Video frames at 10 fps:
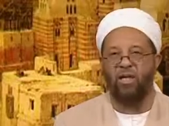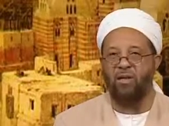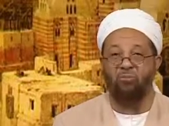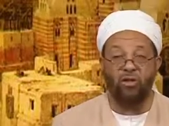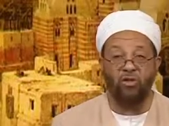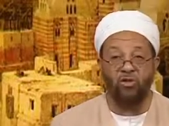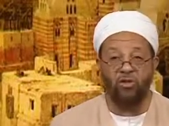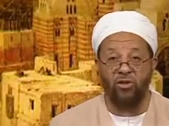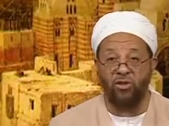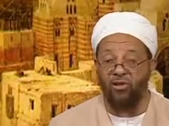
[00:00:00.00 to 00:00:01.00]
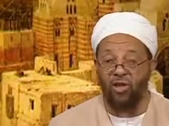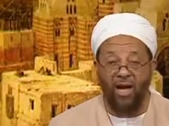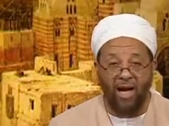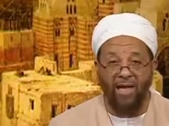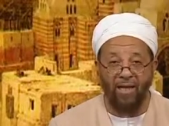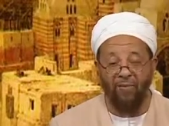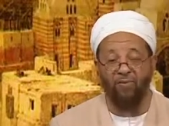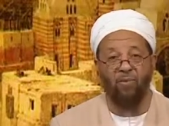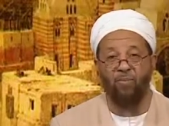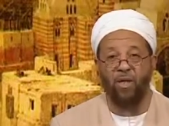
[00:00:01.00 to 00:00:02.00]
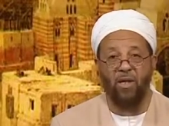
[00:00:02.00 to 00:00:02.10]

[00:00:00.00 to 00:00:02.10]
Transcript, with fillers: it reaches such a high level.